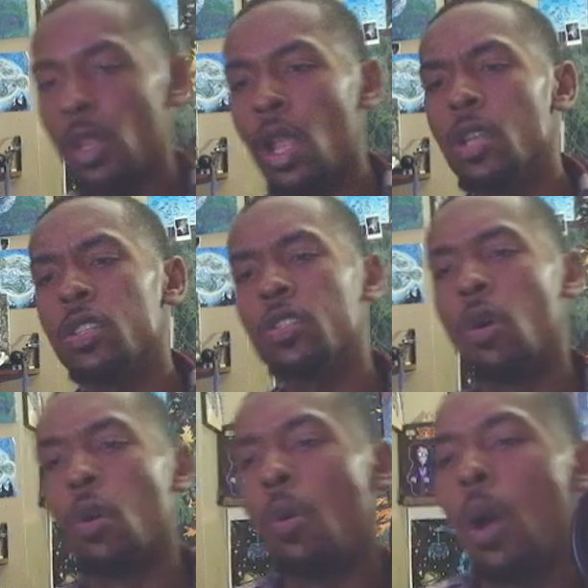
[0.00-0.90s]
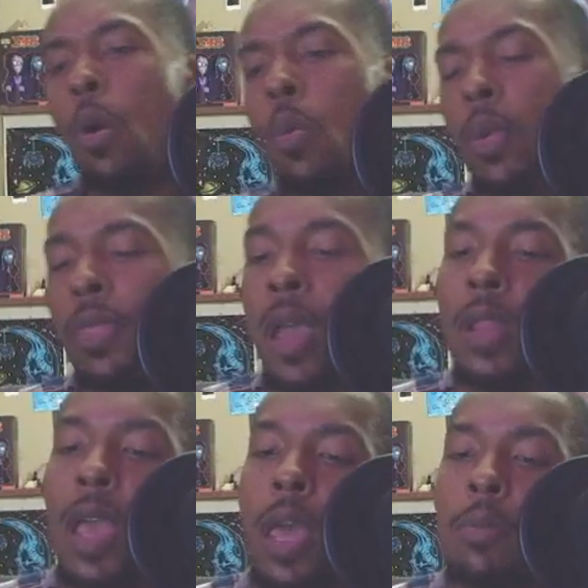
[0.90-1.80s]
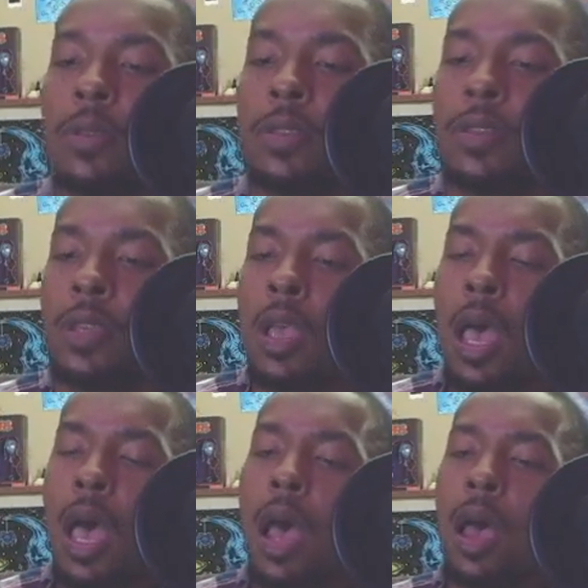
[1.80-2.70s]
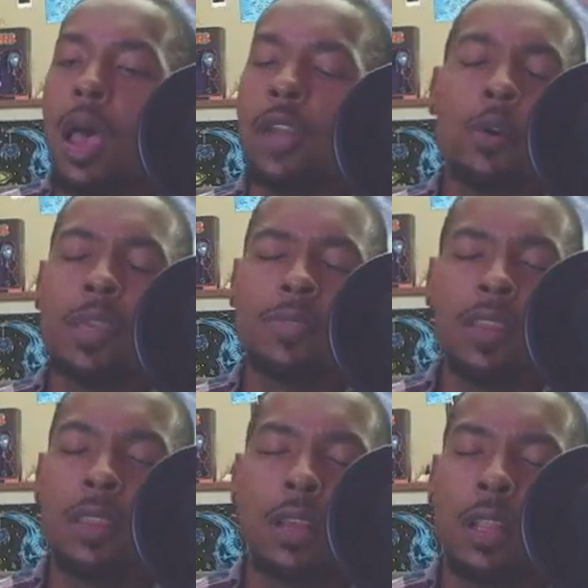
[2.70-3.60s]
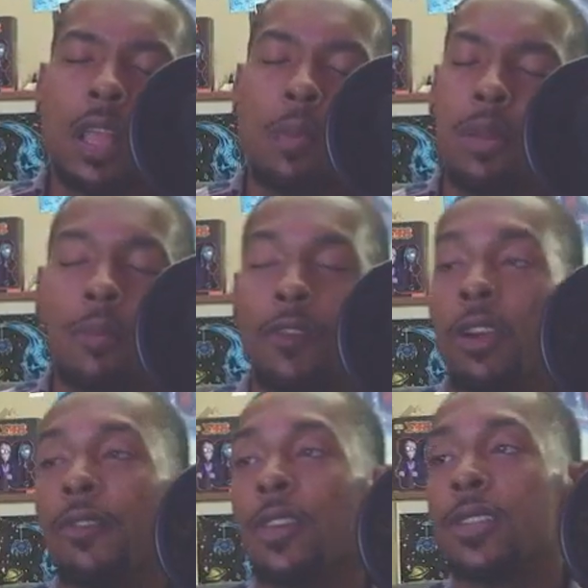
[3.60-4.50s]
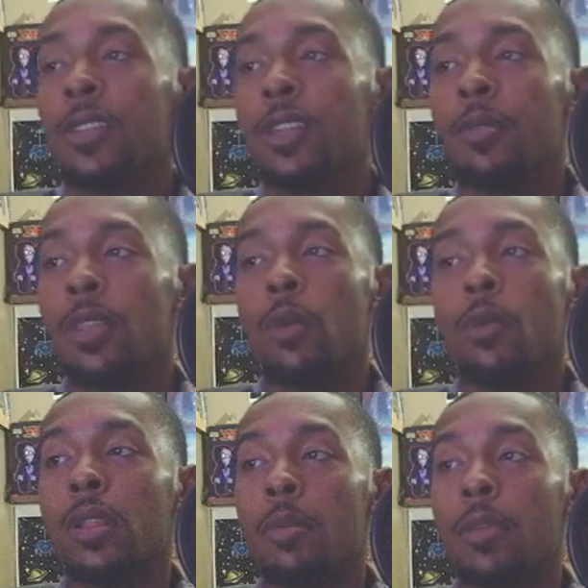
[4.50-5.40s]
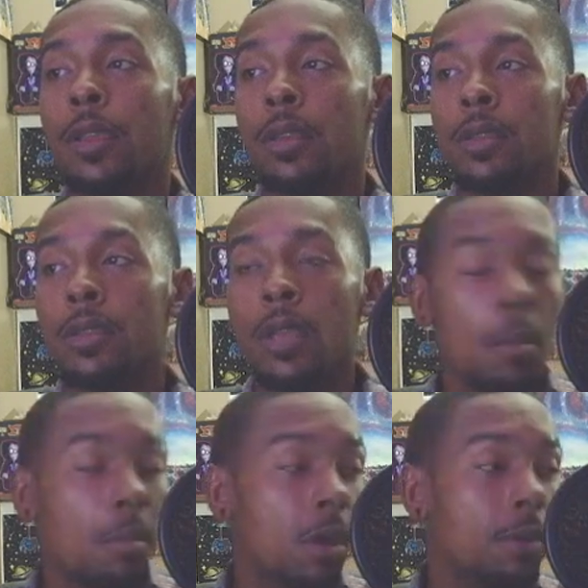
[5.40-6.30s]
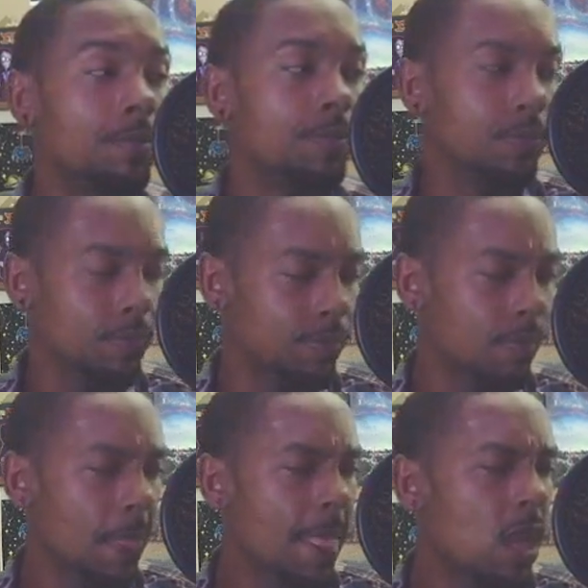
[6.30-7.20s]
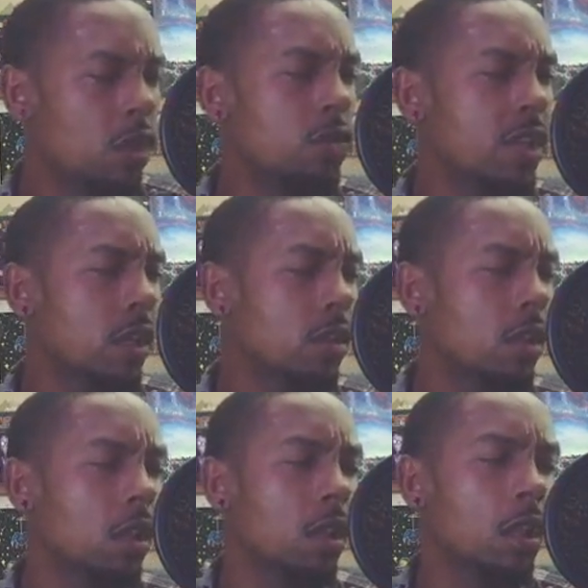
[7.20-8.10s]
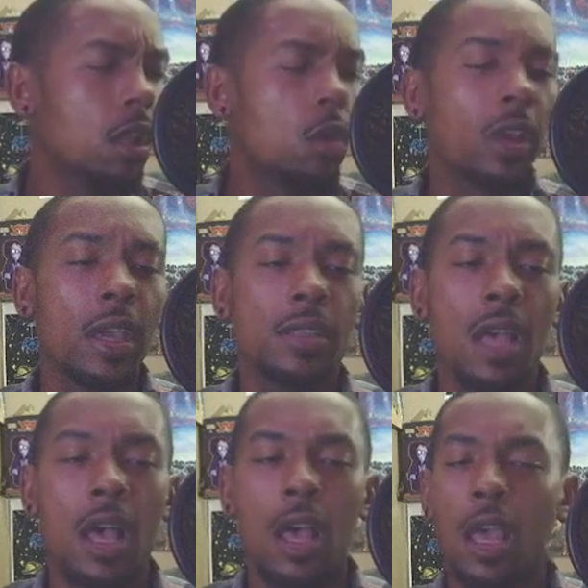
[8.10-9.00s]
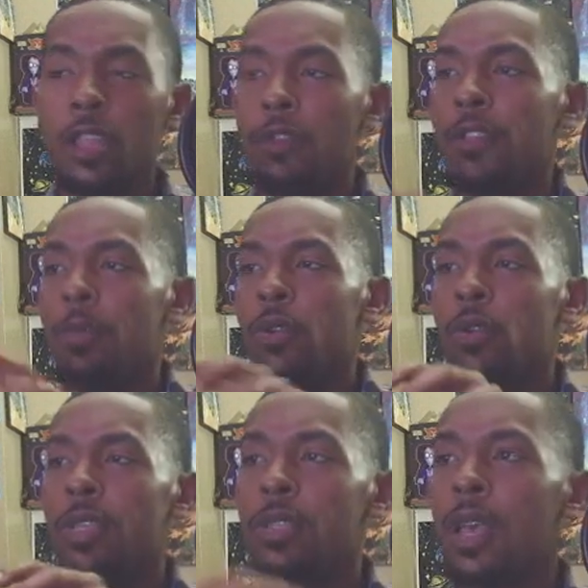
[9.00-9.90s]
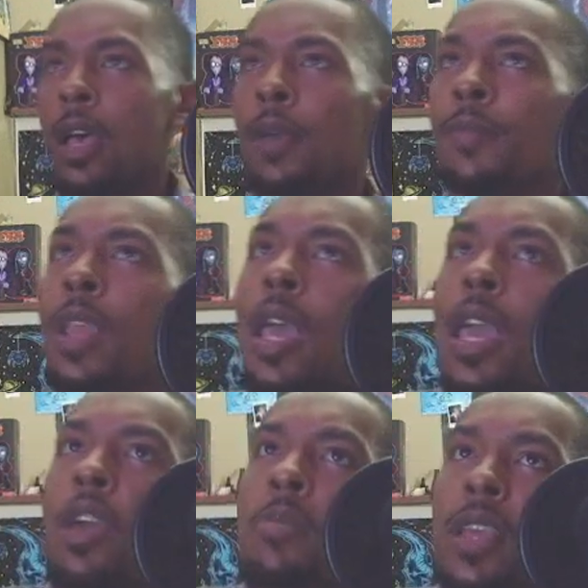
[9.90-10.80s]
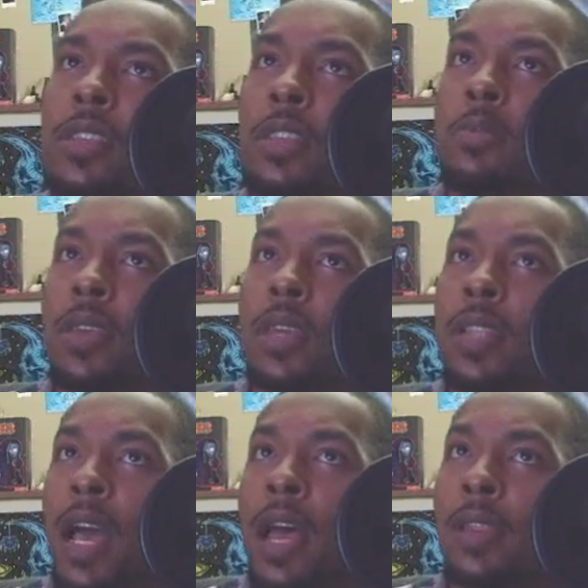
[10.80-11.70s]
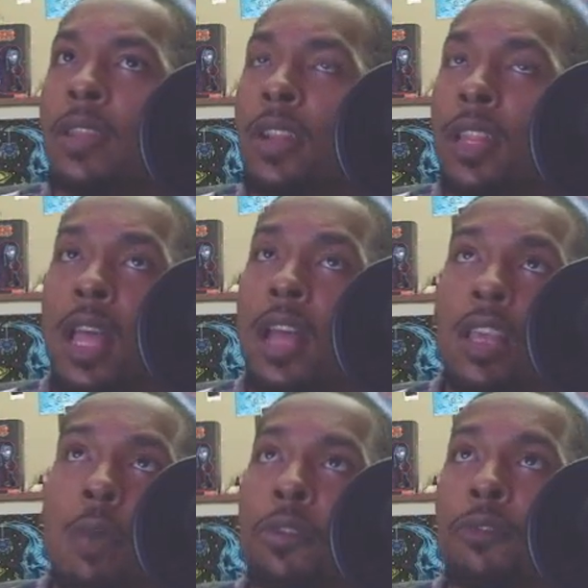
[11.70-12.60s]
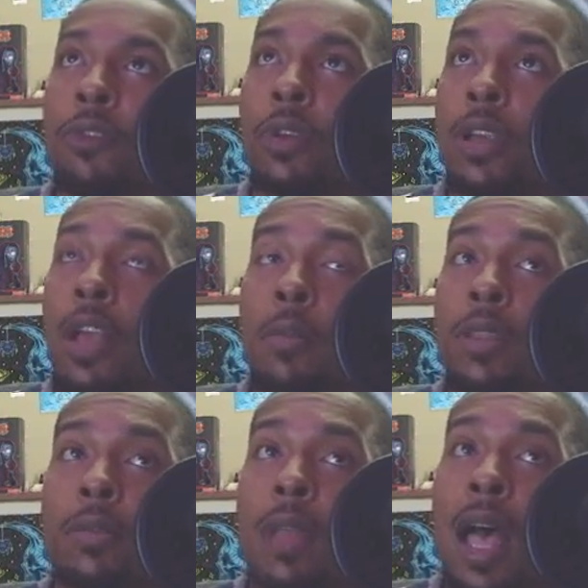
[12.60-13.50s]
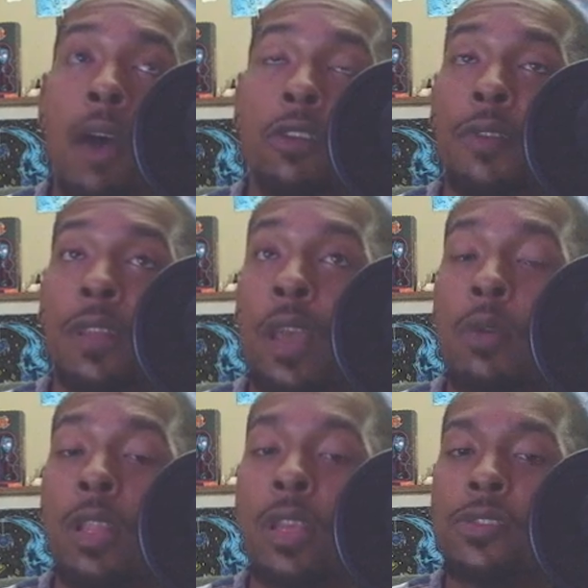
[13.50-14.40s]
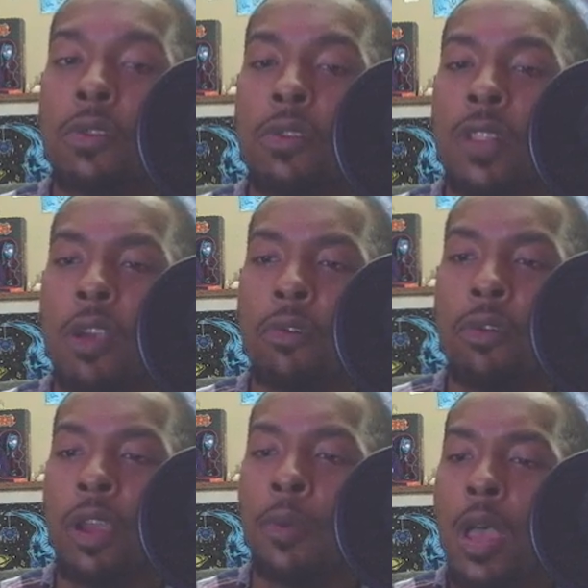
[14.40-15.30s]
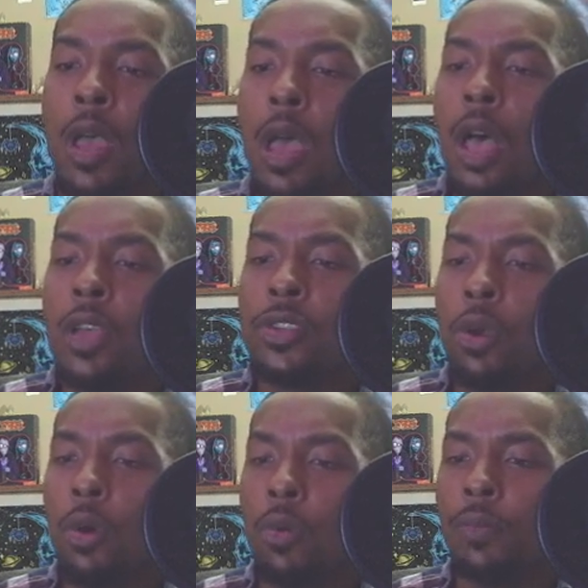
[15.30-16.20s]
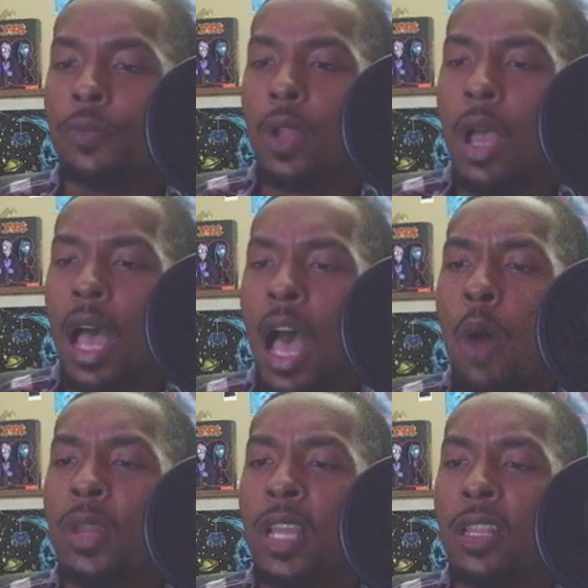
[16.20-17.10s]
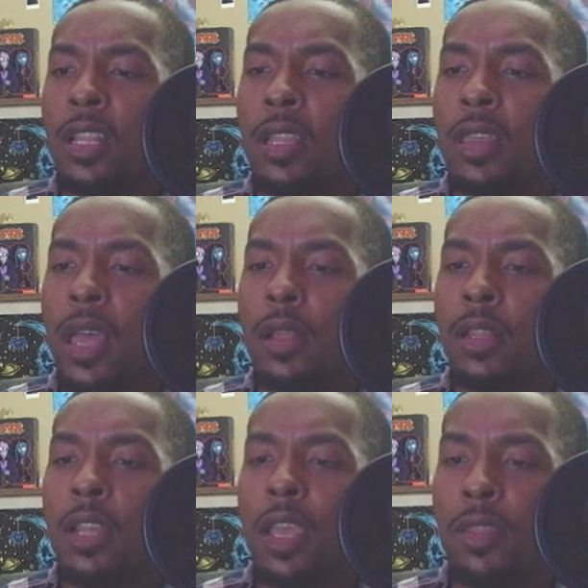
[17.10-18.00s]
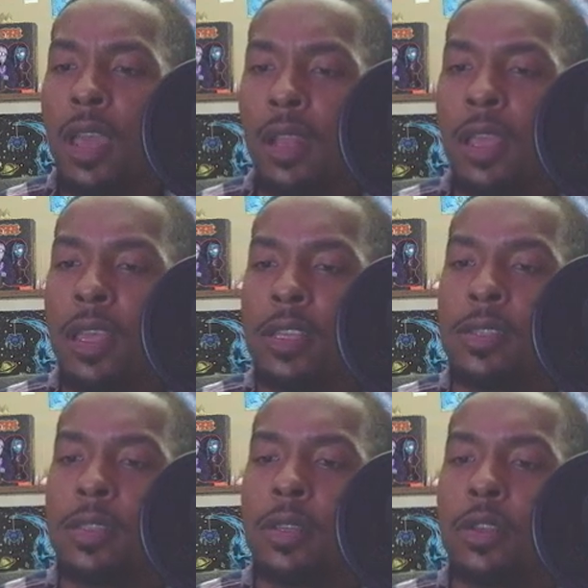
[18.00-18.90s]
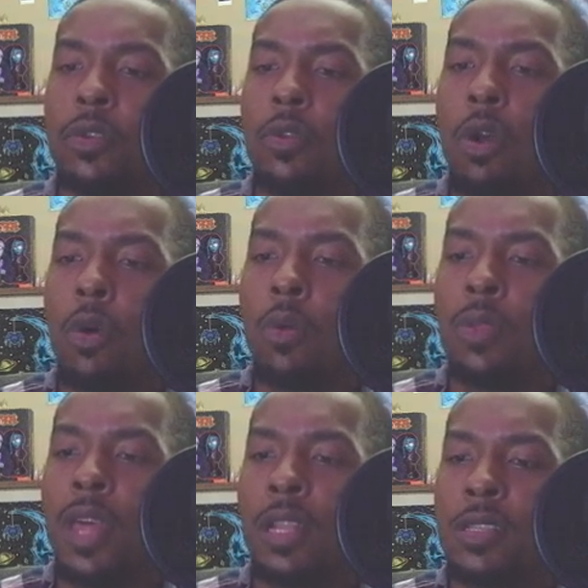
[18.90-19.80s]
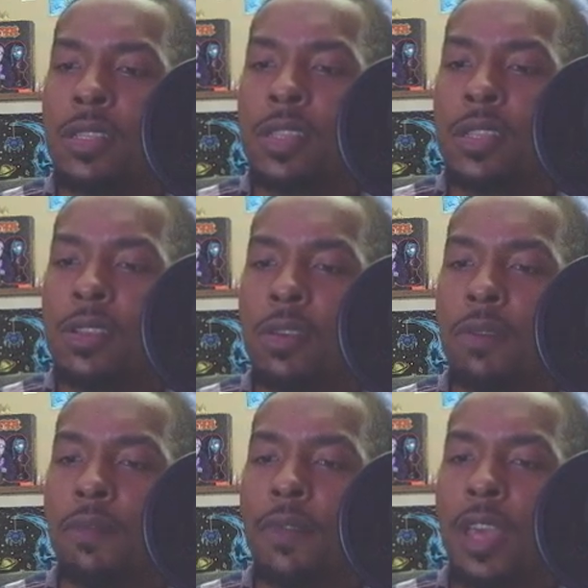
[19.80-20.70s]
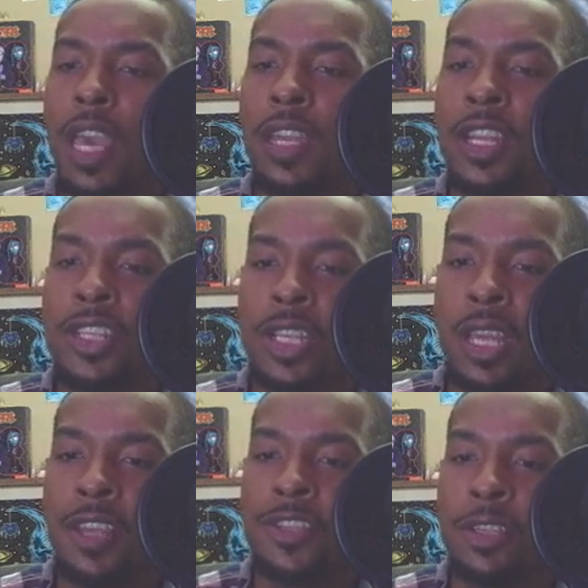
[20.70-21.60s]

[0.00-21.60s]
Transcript: So when that happens, I know I keep saying that a lot, but I'm very, very sleepy and I wanted to make this. But you take the lowercase I and you flip it on its side. It'll basically be a dot and then a line coming out of it. That will look sort of like a ray. So I would like to look at that as, that is a sense of initiation,